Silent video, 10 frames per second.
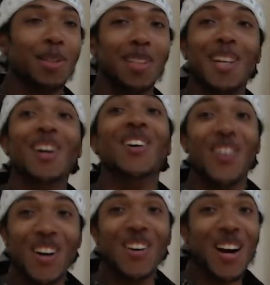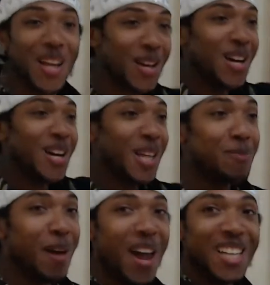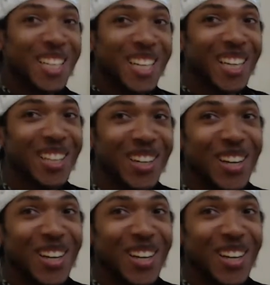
Yeah, right? They're piecing it.